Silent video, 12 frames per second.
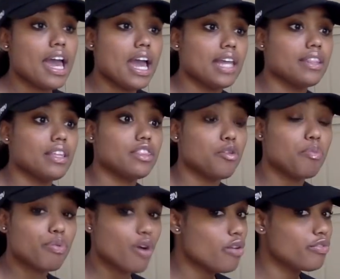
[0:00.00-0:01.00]
And then the
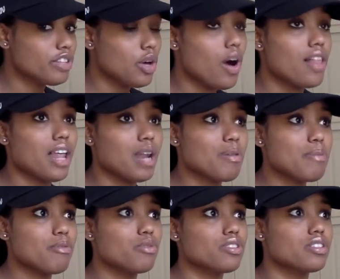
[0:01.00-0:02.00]
prone float, a lot of
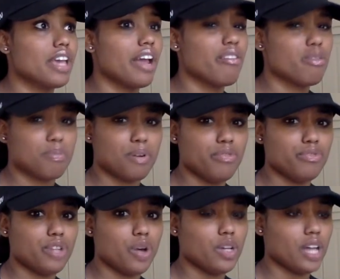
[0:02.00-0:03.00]
people were scared of the prone
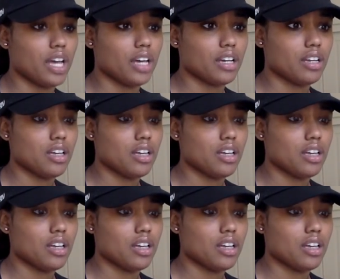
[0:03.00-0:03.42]
float. Like,